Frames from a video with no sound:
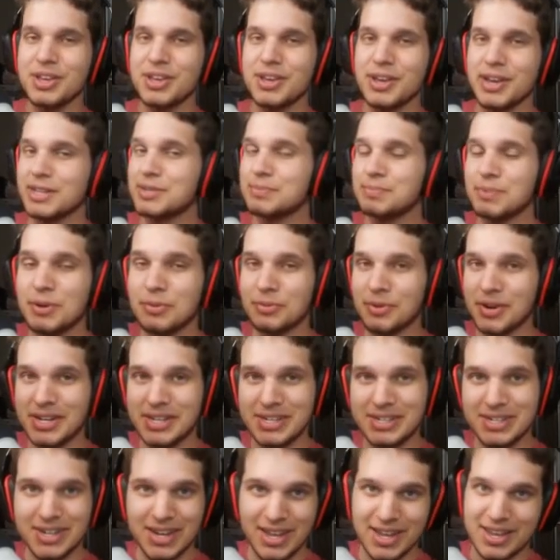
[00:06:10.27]
It's been
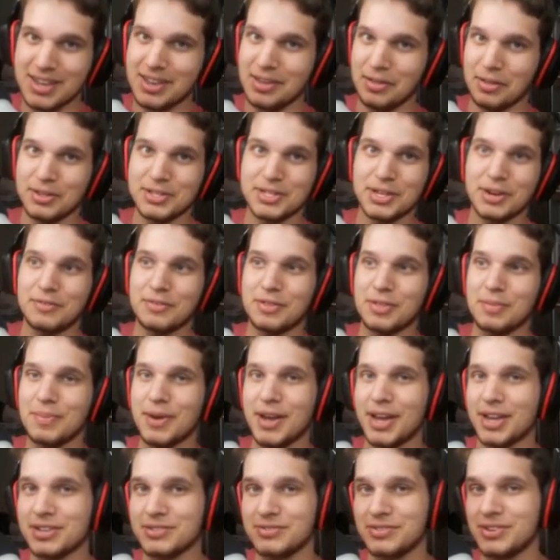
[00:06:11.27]
ridiculous over the
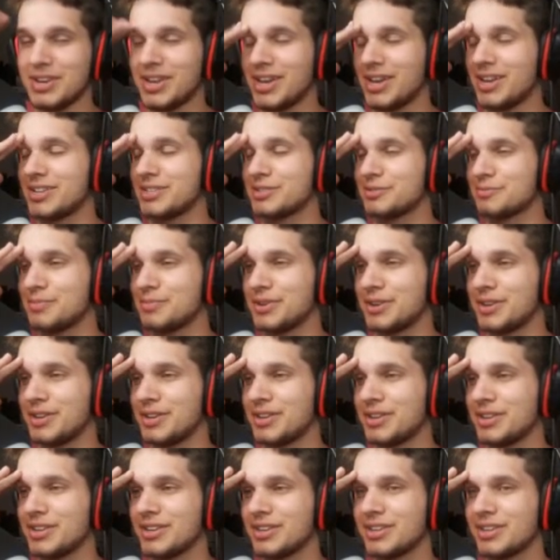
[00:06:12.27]
past few days, but
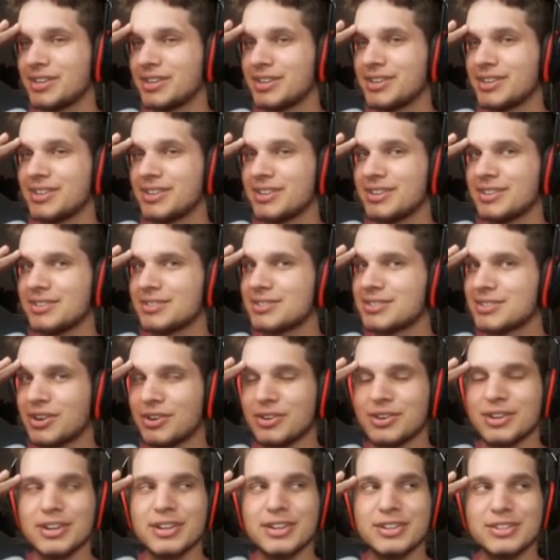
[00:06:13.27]
it's
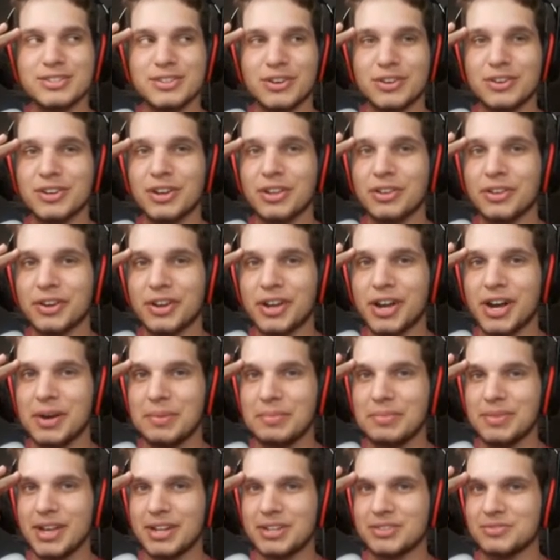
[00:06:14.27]
starting to look
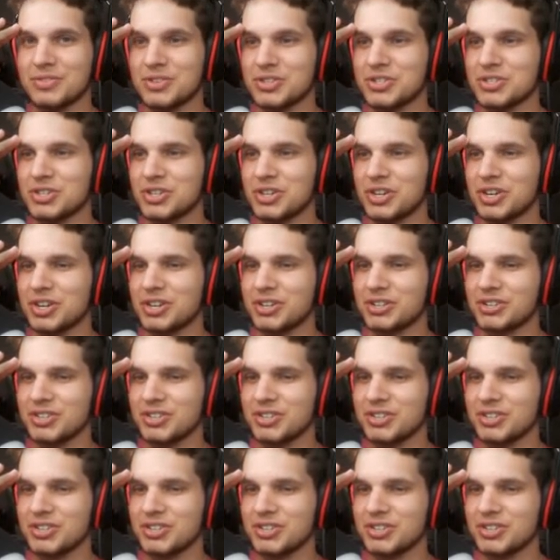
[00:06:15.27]
up, that's for sure.